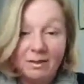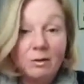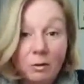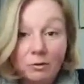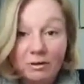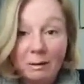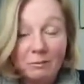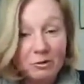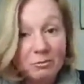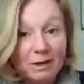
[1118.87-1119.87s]
Of course, the
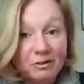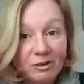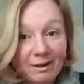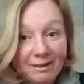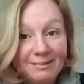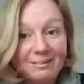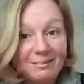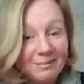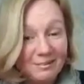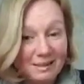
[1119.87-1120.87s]
temperature might change.
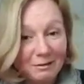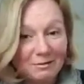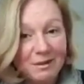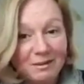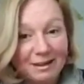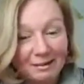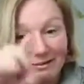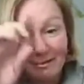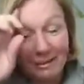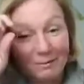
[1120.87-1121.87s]
There's no
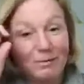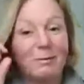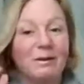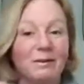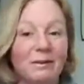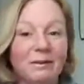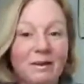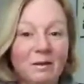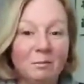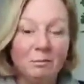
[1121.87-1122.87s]
guarantee with the weather,
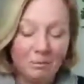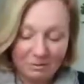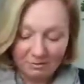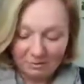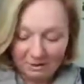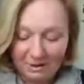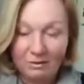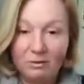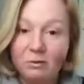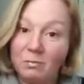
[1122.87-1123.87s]
but
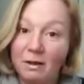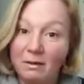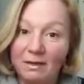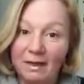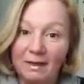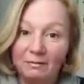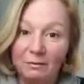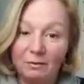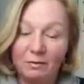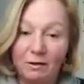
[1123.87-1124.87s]
then you might get ahead of
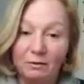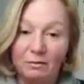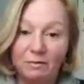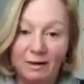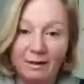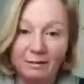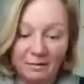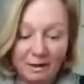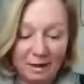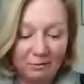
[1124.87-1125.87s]
yourself and
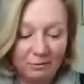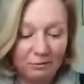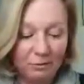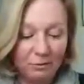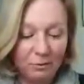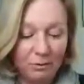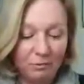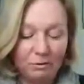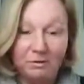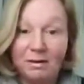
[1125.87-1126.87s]
have a few
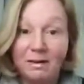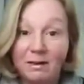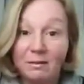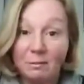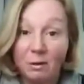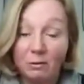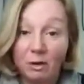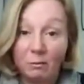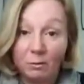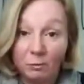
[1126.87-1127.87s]
of at least the most
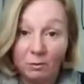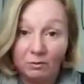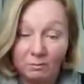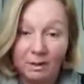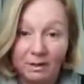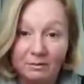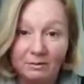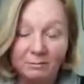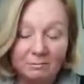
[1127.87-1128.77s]
common ones made.